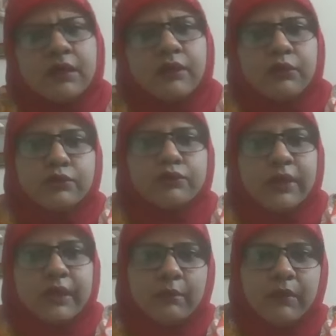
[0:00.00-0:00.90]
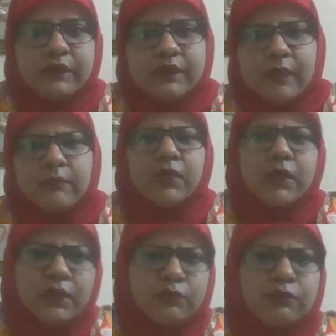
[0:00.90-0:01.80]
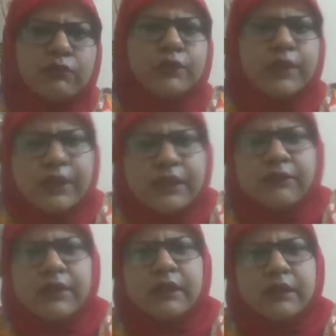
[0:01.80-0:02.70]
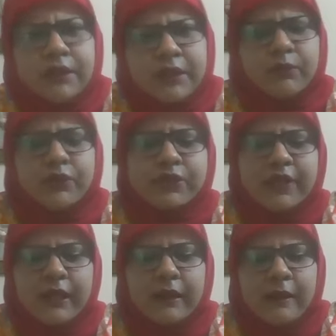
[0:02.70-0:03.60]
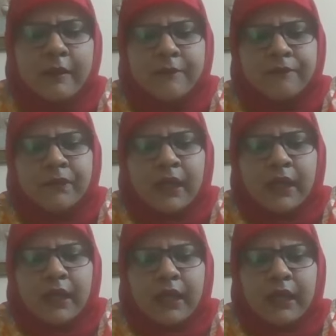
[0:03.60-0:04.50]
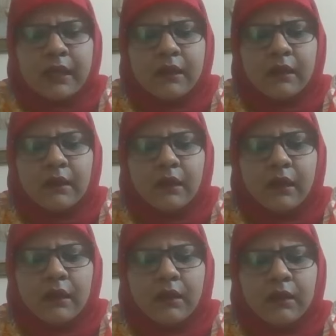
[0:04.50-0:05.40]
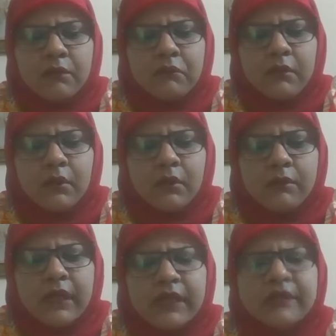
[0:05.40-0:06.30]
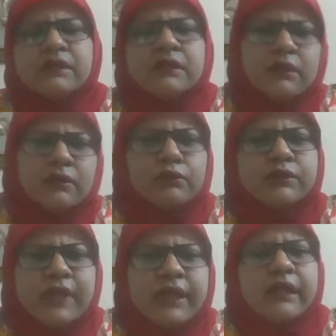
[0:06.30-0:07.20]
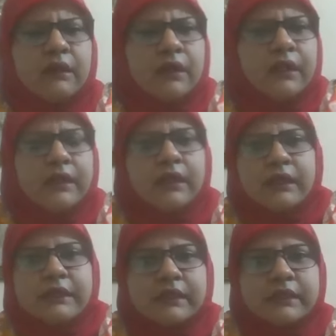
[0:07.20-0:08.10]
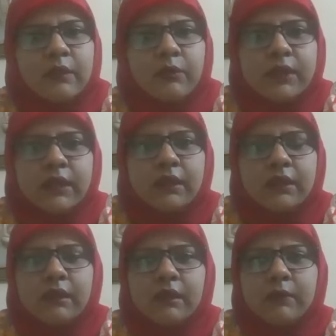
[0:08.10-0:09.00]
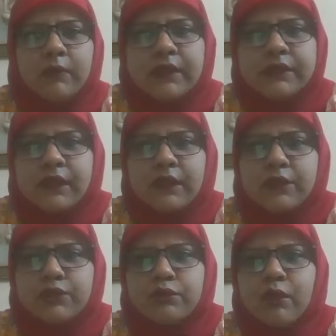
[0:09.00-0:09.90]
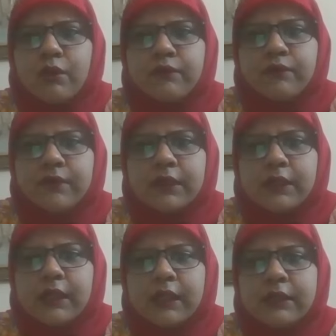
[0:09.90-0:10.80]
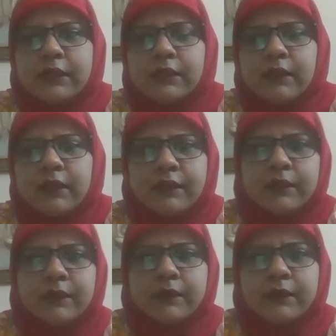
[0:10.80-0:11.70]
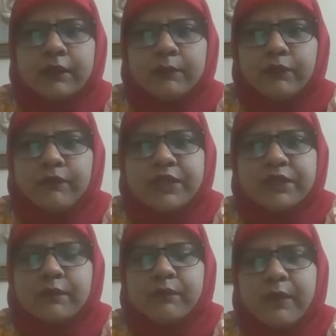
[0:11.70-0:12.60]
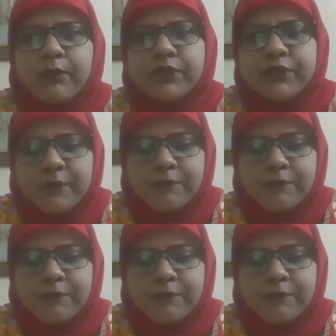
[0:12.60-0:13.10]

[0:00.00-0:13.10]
it usually remains same, 32, 33, 30%. And it's to certain degree consistent with the passing ratio of other professional papers.